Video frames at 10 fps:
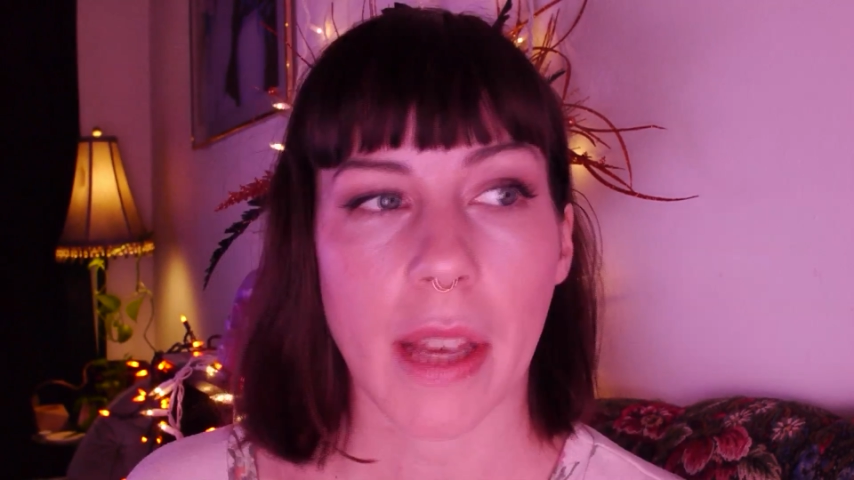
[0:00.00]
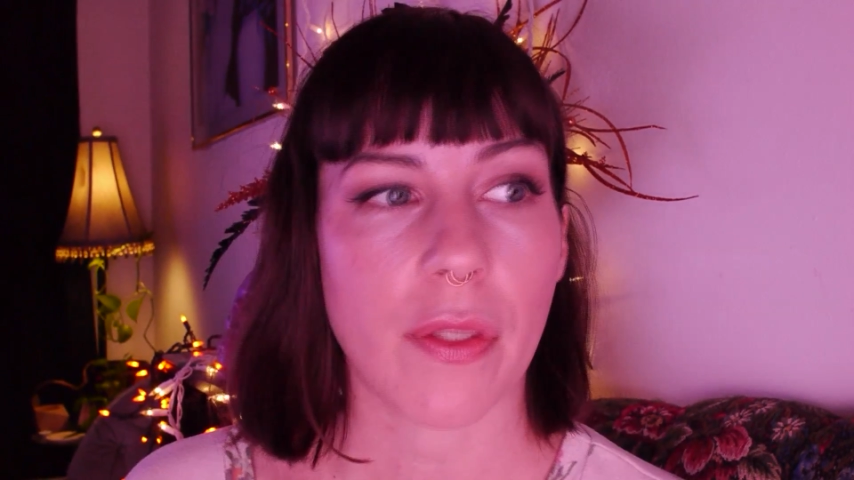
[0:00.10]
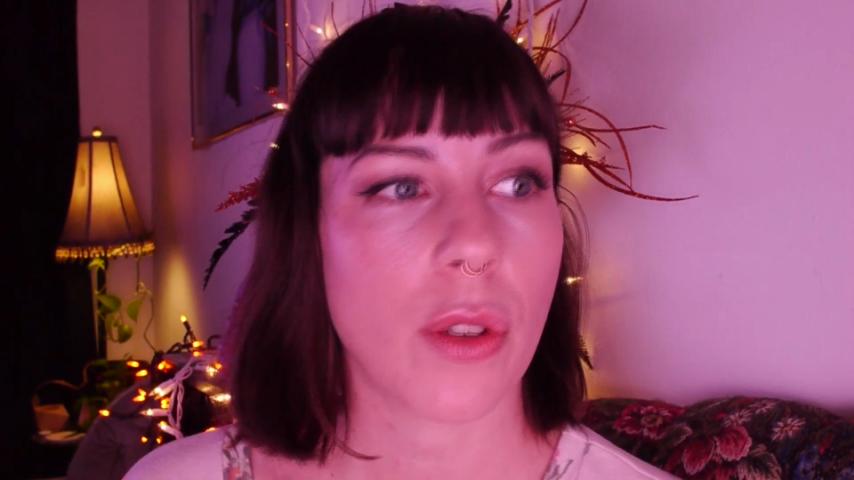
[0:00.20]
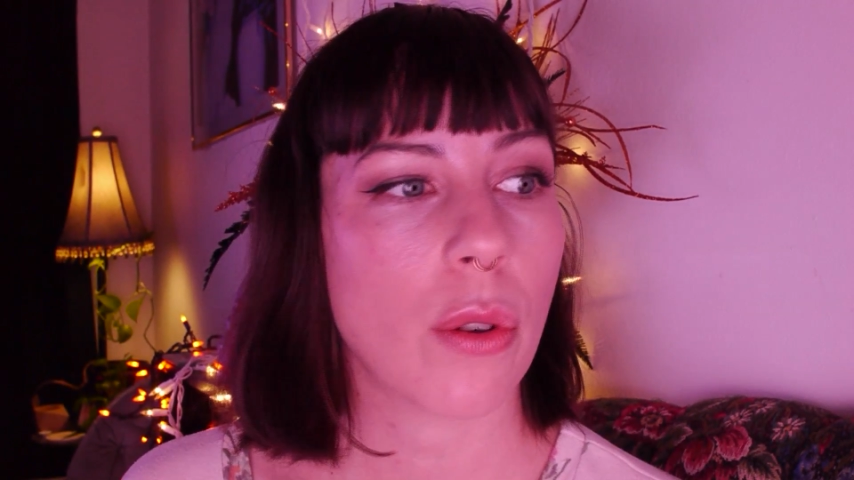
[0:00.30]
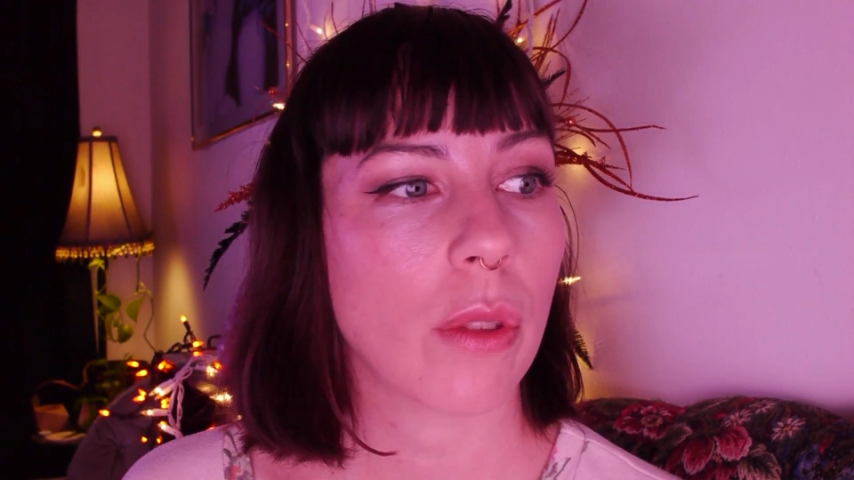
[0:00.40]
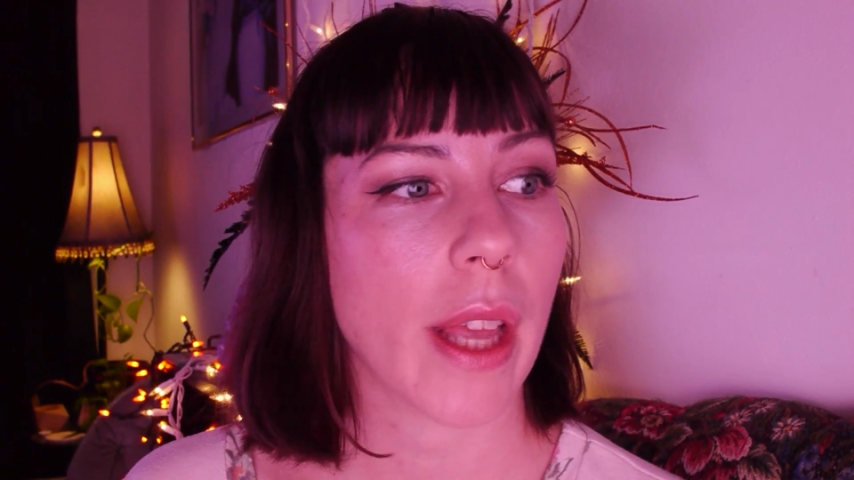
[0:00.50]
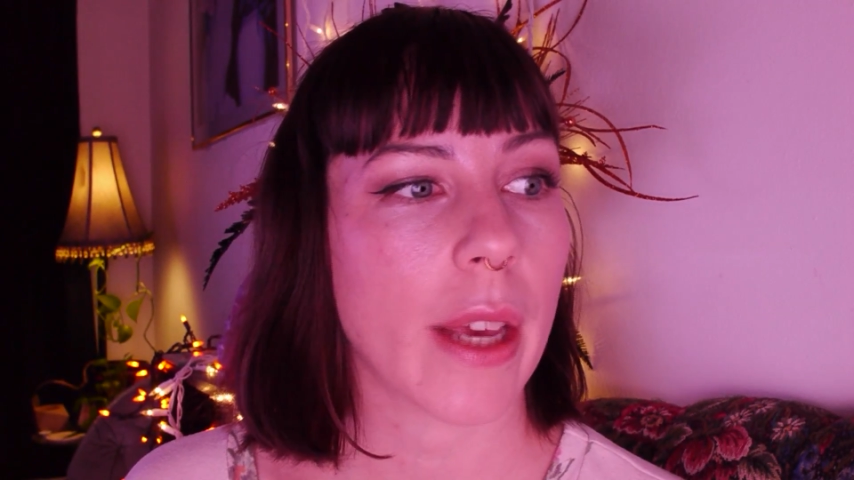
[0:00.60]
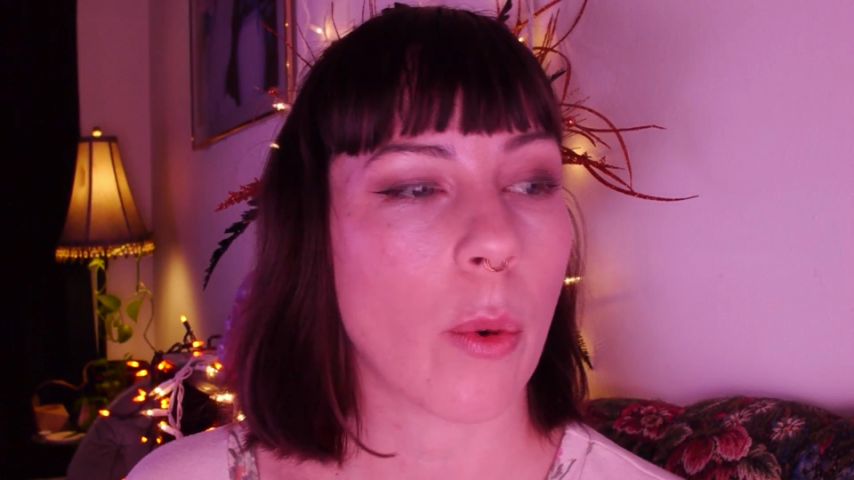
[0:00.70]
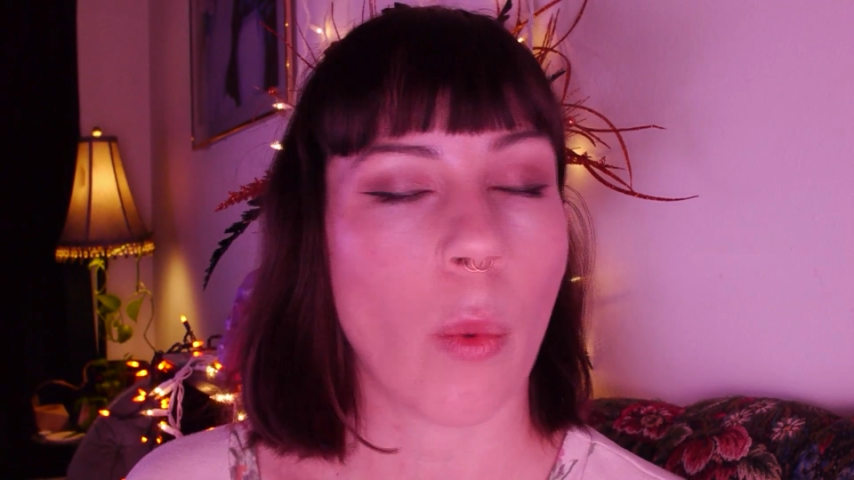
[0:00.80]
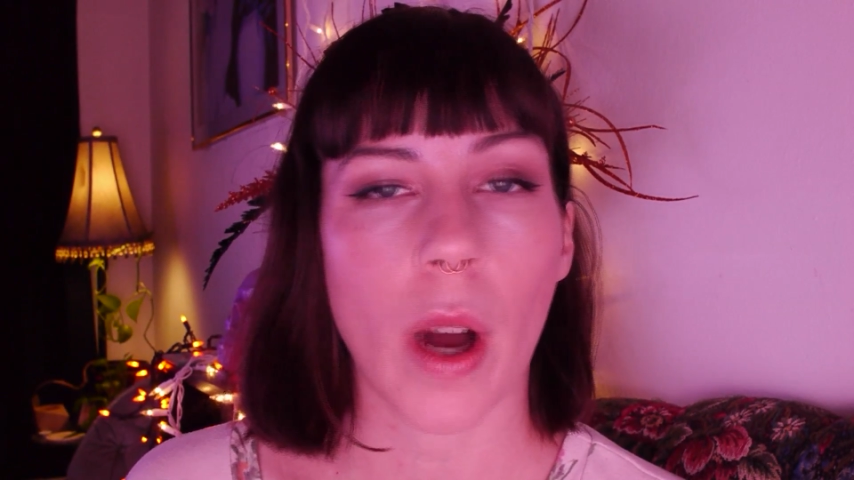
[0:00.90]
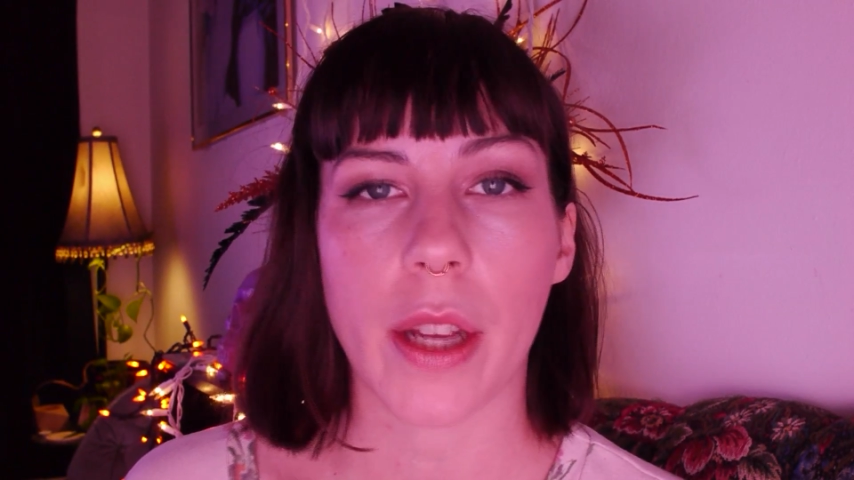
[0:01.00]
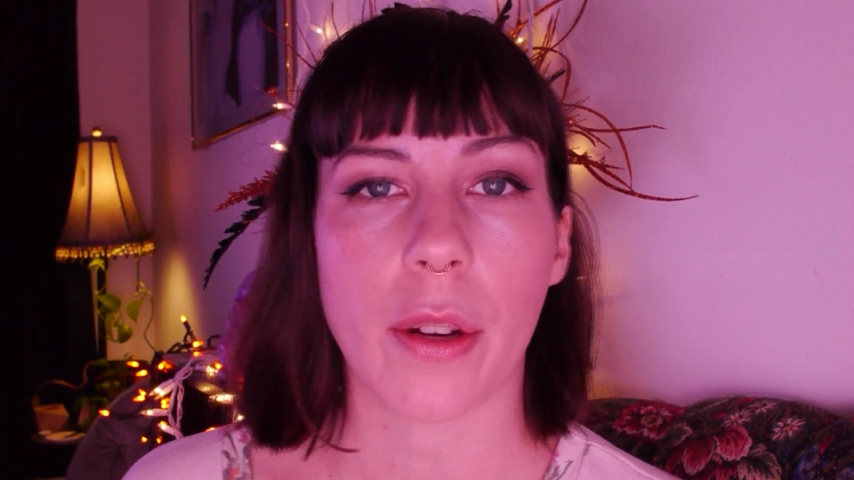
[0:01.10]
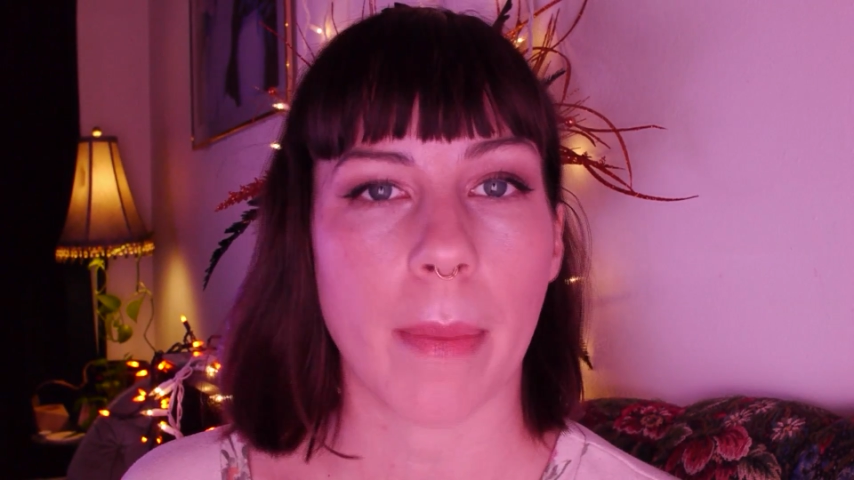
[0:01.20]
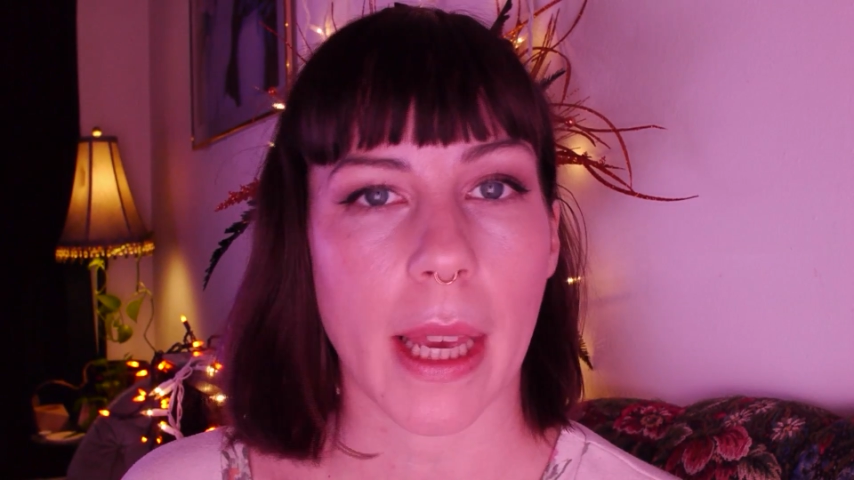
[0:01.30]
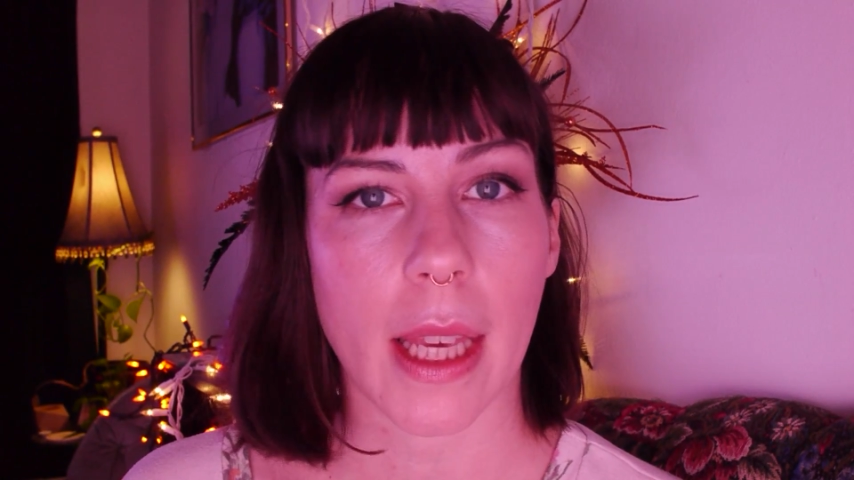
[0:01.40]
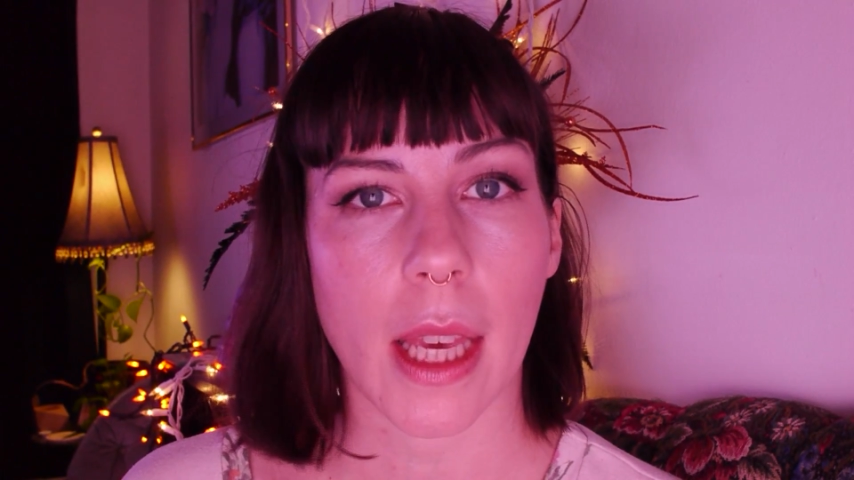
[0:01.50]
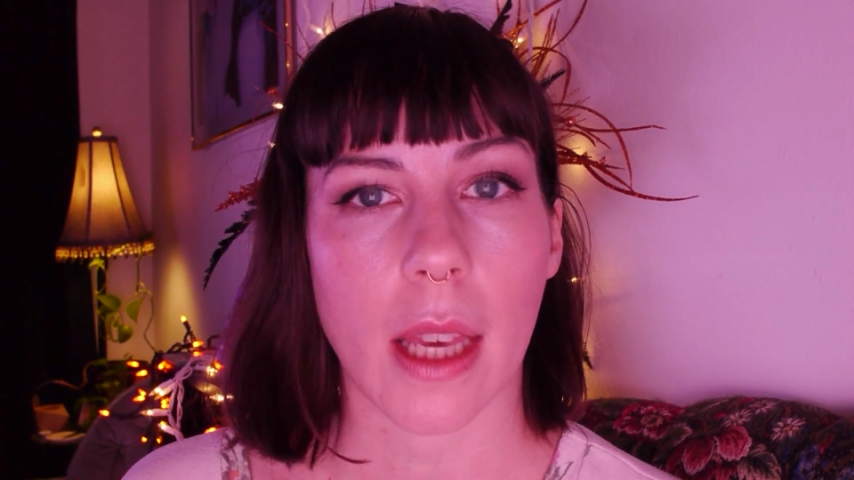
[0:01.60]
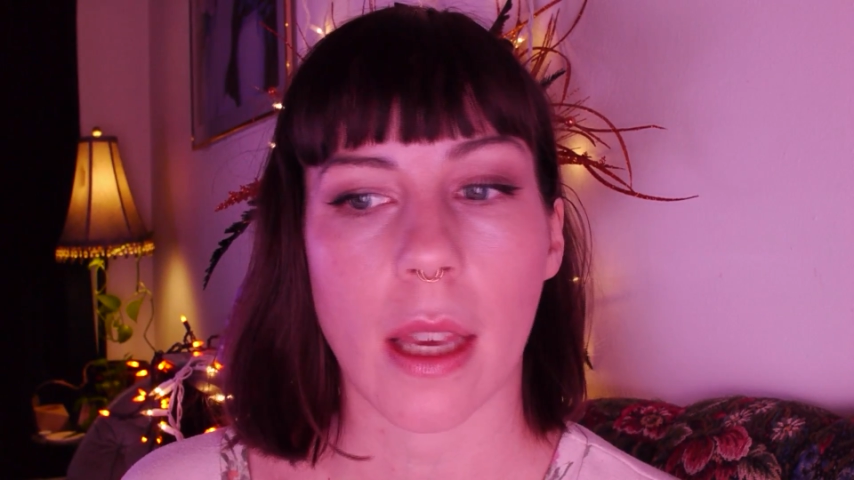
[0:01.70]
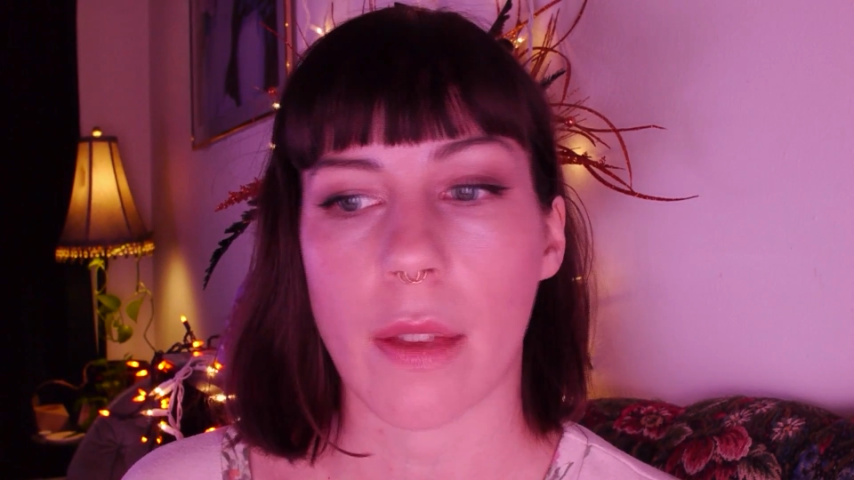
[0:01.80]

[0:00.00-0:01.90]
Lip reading: If you don't like what you're making,